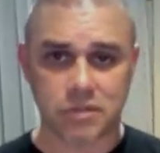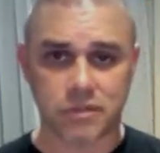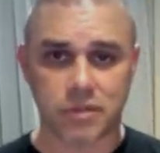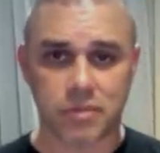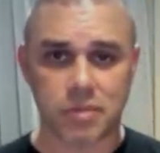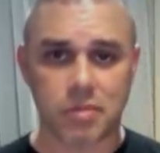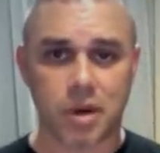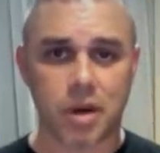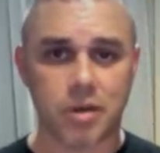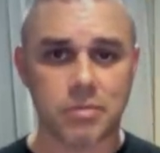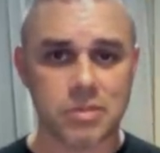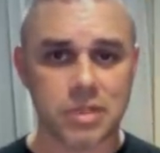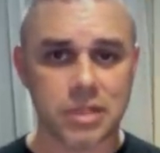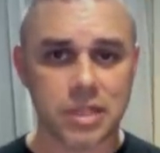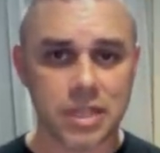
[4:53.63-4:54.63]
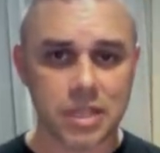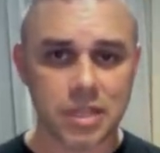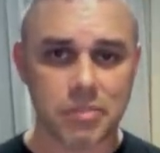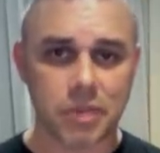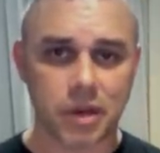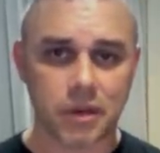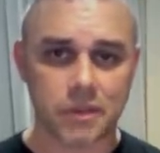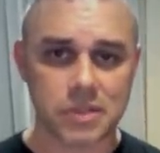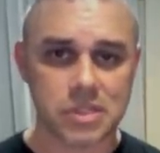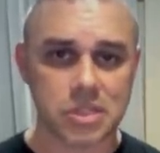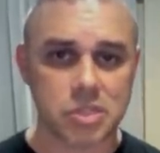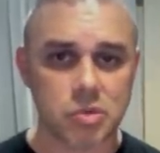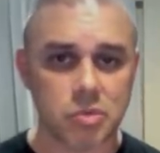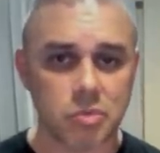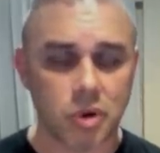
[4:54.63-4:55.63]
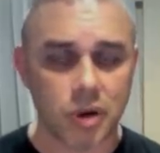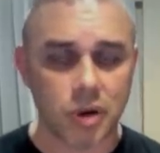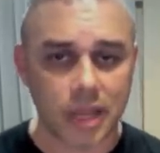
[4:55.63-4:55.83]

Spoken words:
from the bottom to lead the pelvis into a more